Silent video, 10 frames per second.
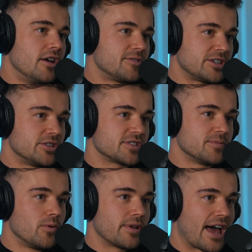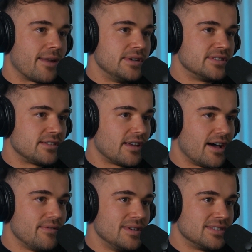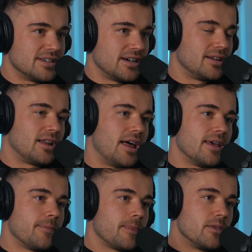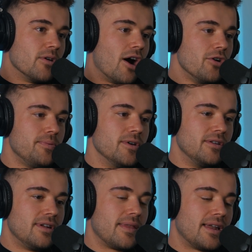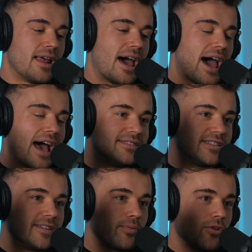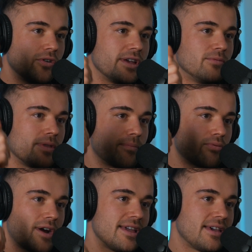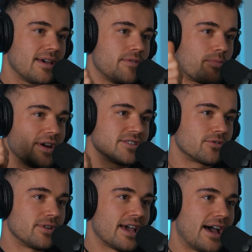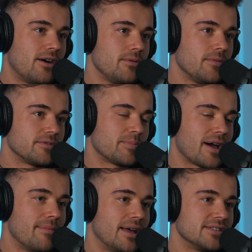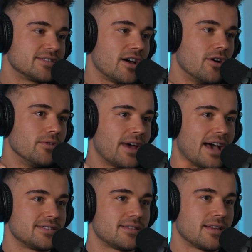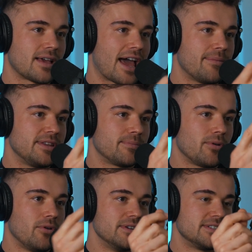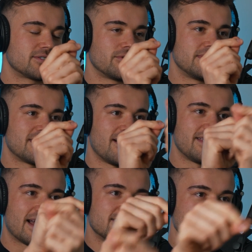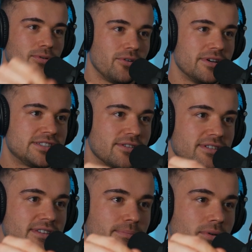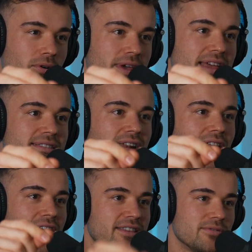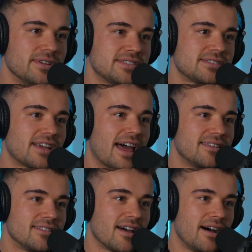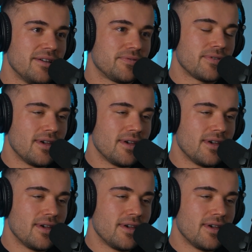especially on smaller canopies that dive easier, like you open and then as it's deploying with a brake, if the brake's already out, it's become unstowed. As the canopy deploys, it's already turning as it deploys, so it can deploy into line twists and the dive.